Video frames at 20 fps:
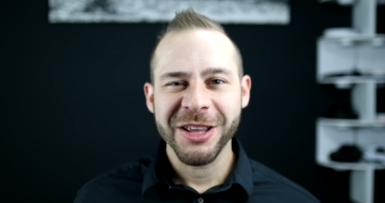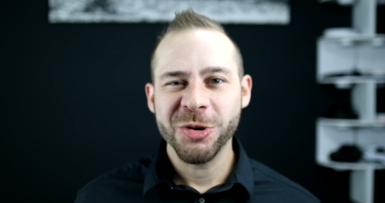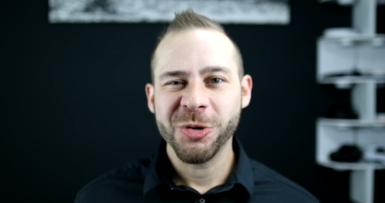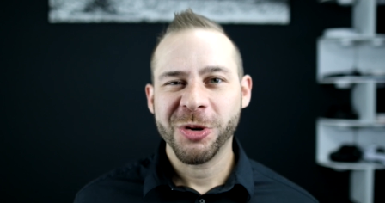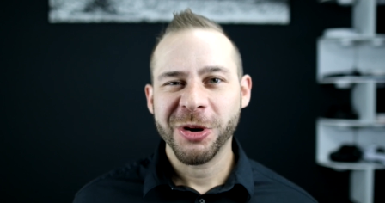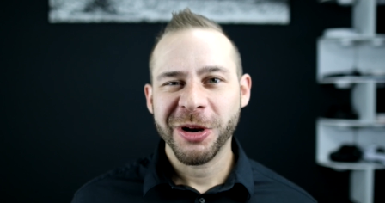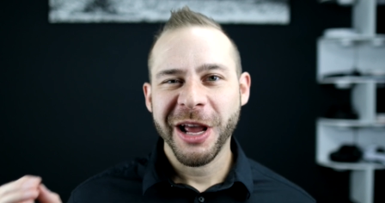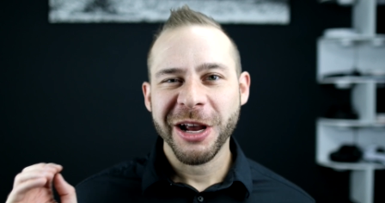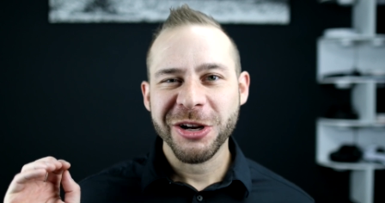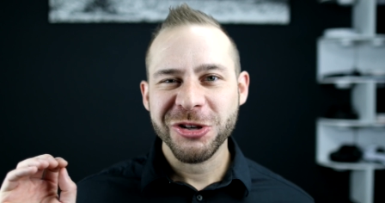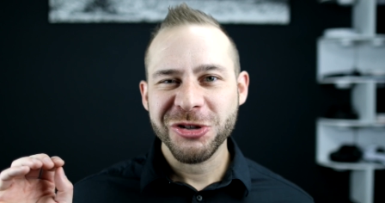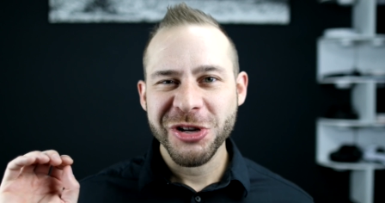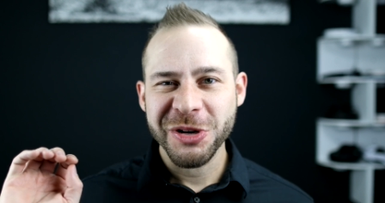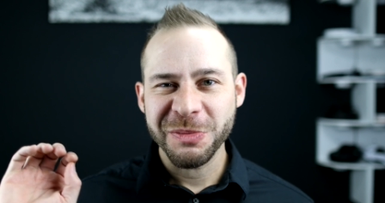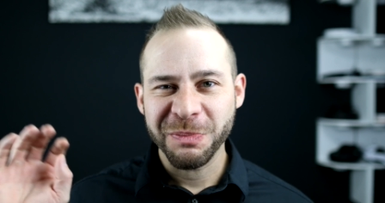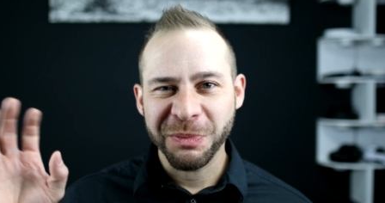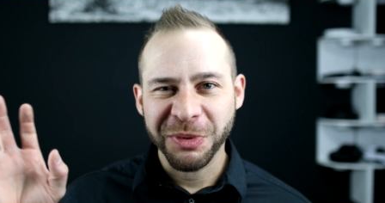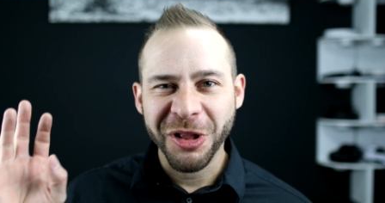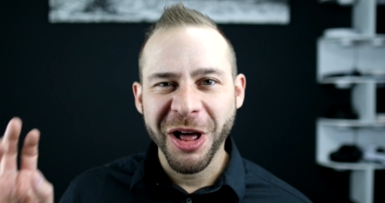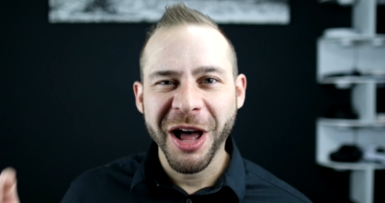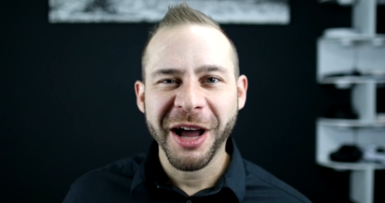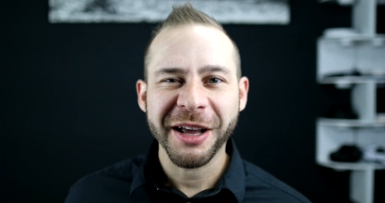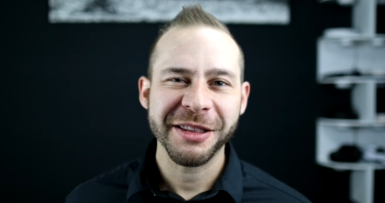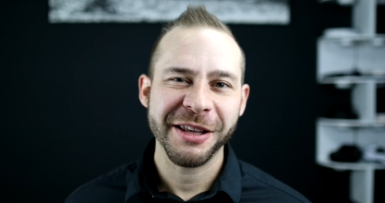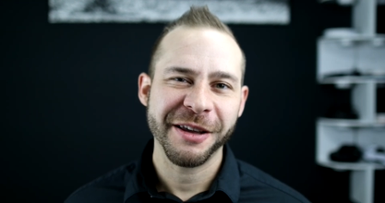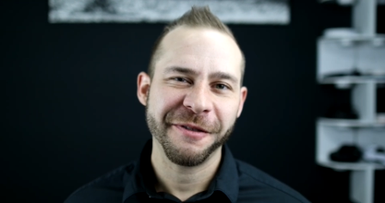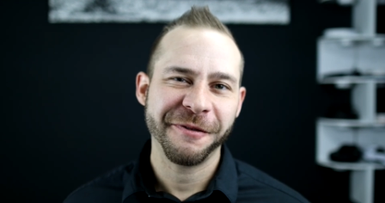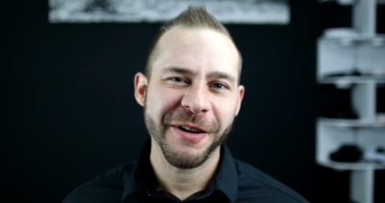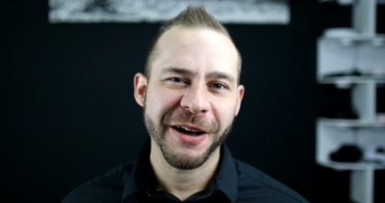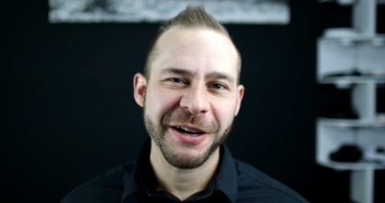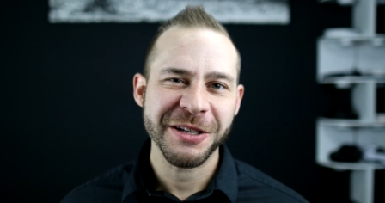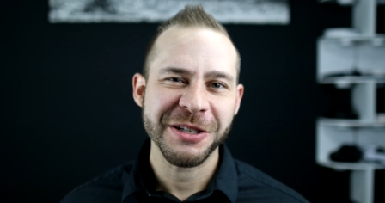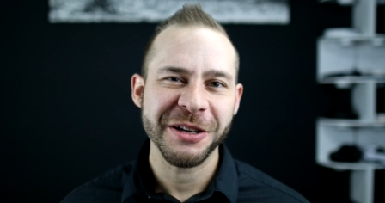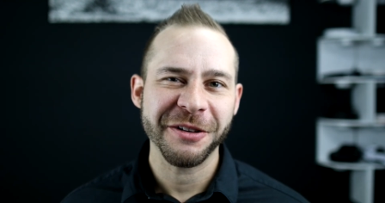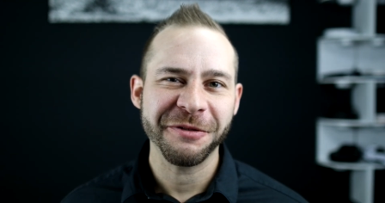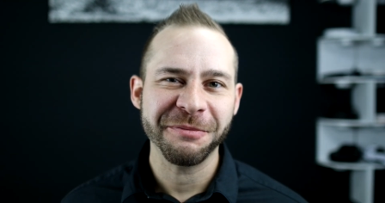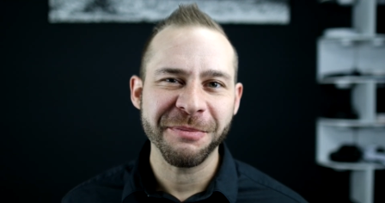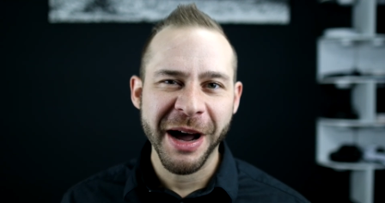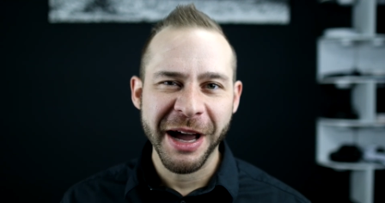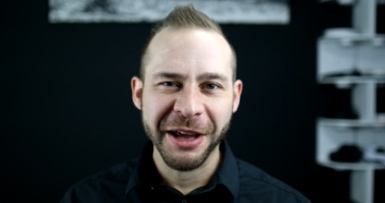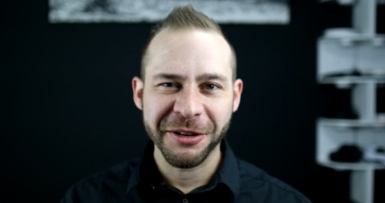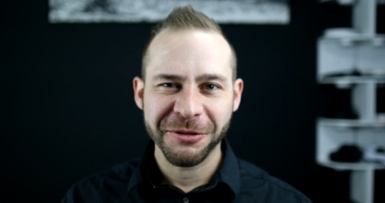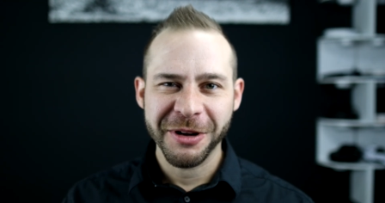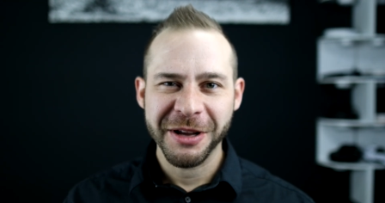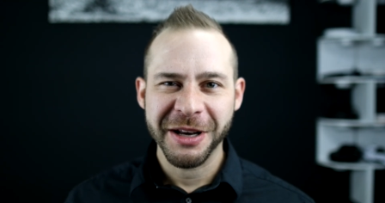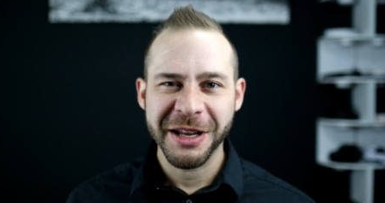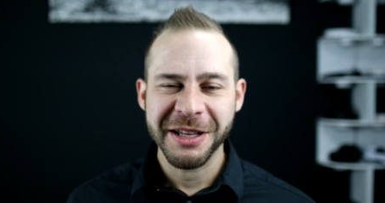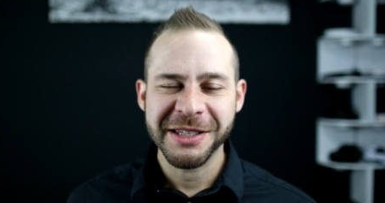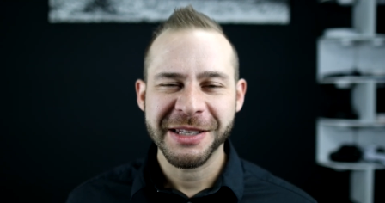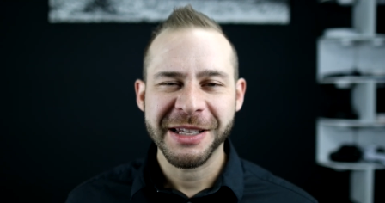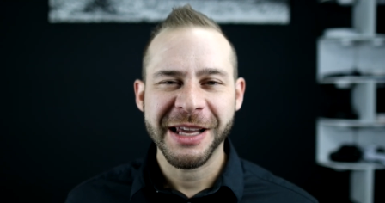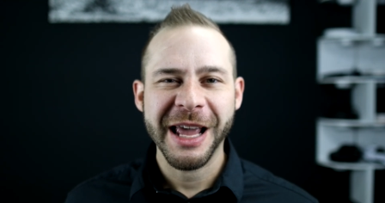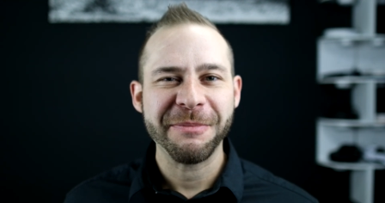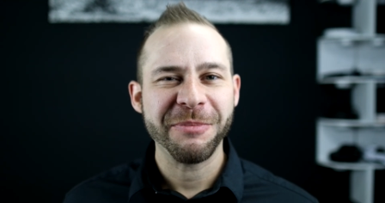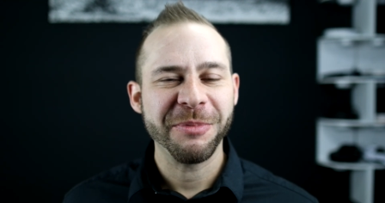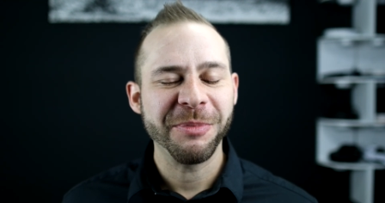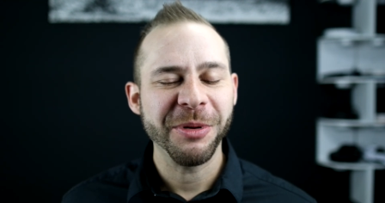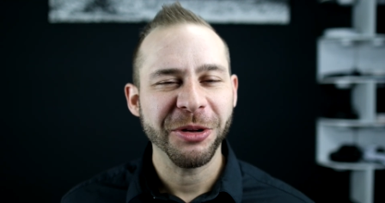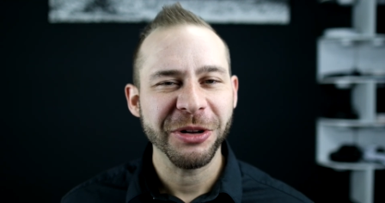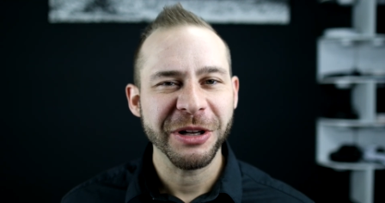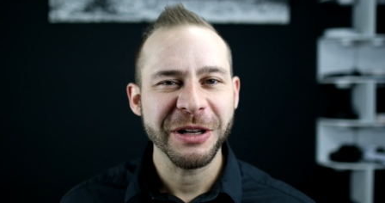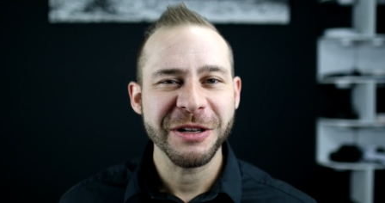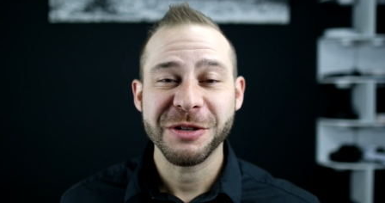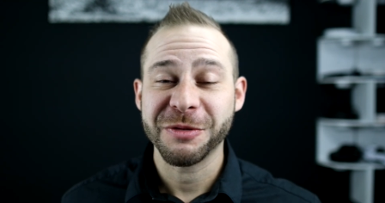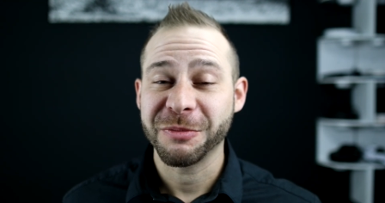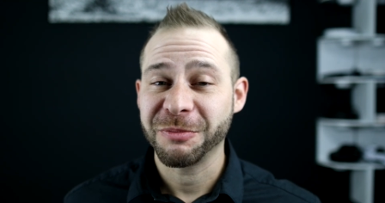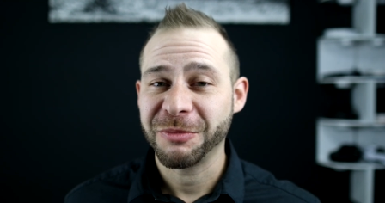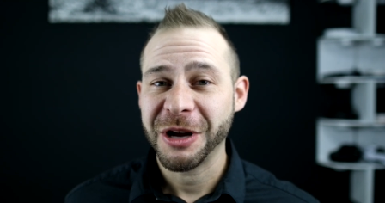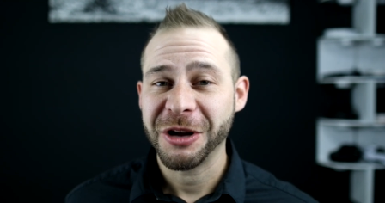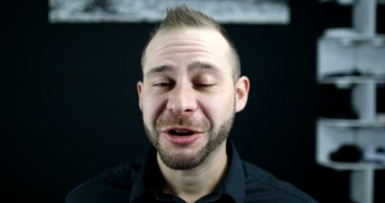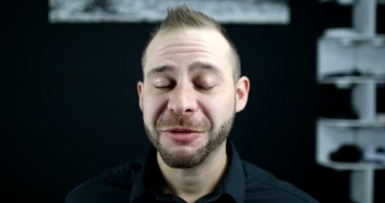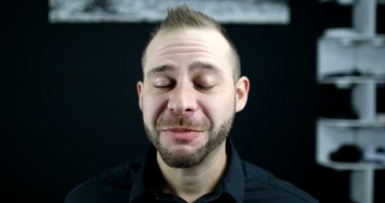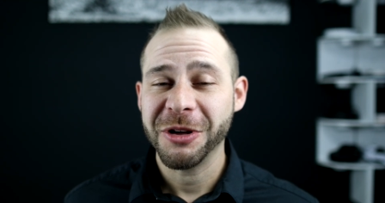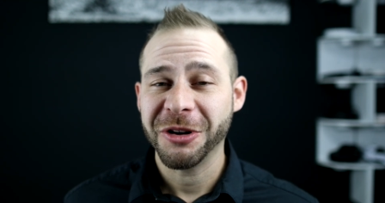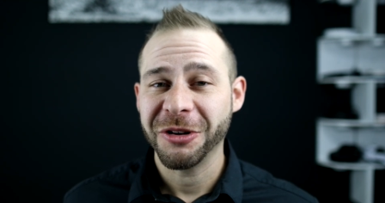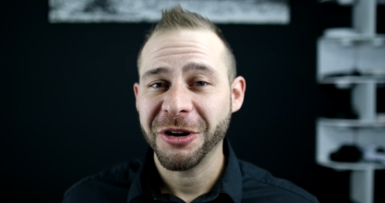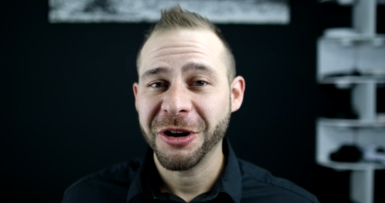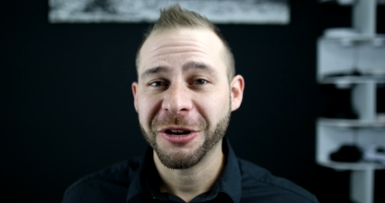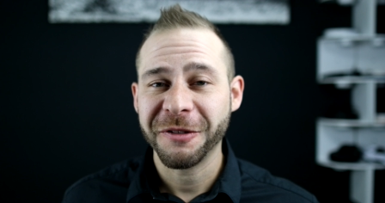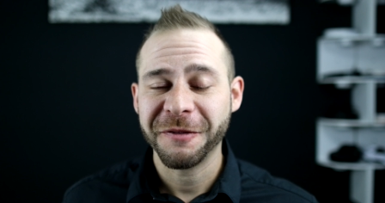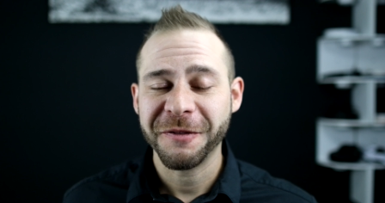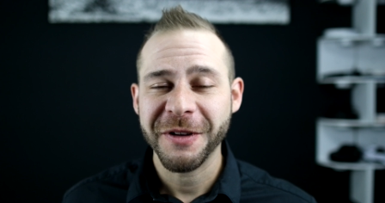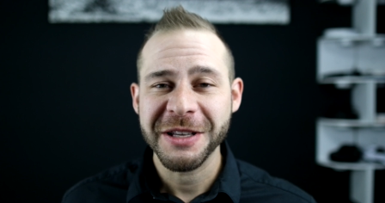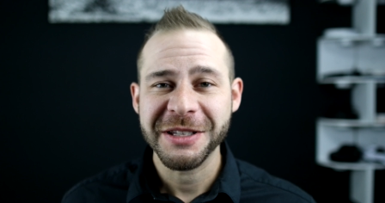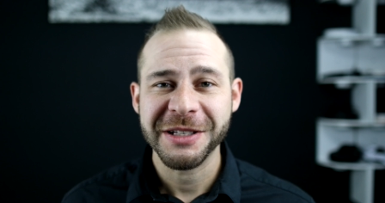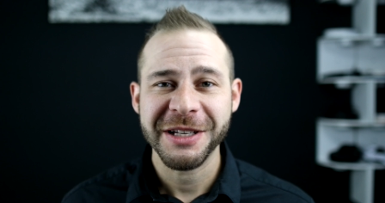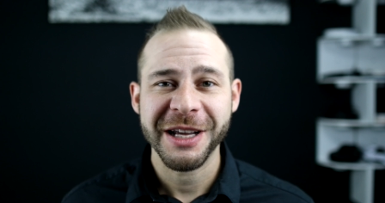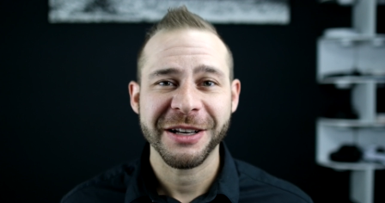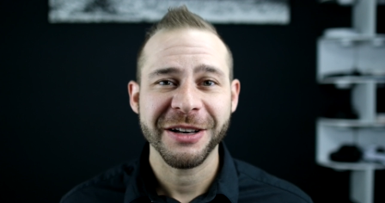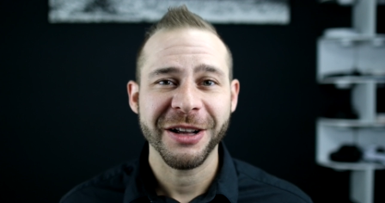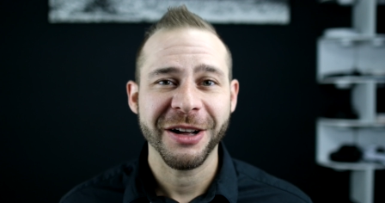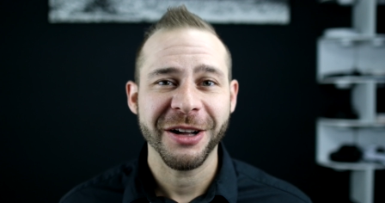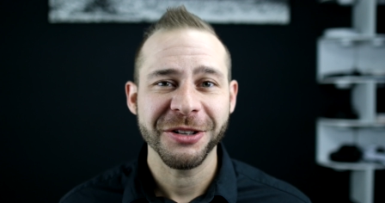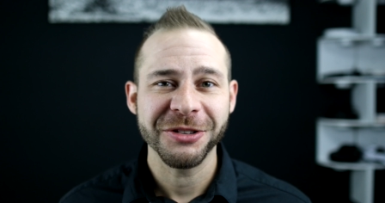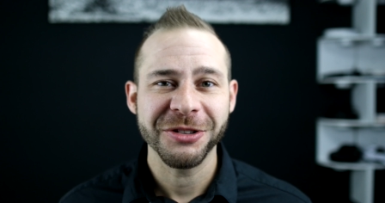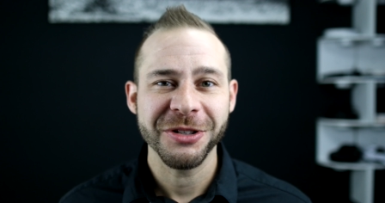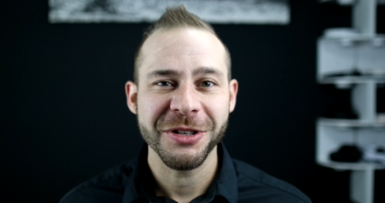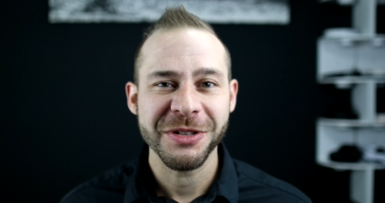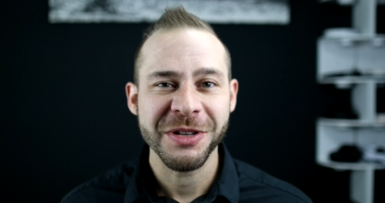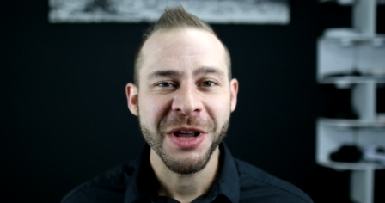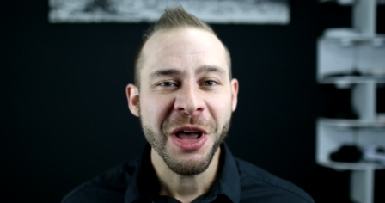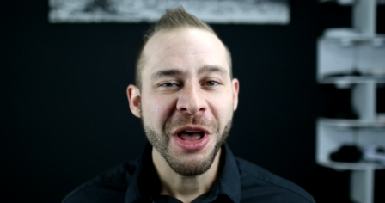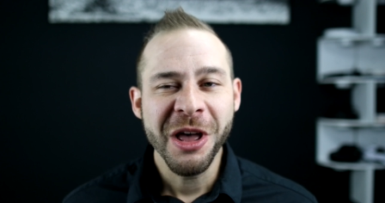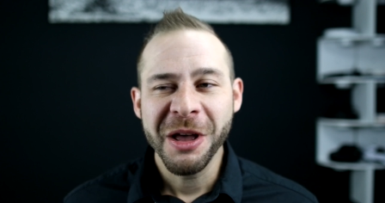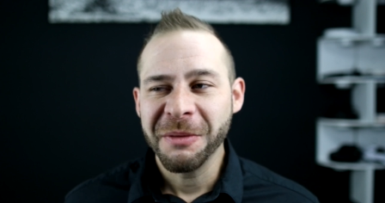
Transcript: you could actually block the effects of mind reading capabilities from brain computer interface technologies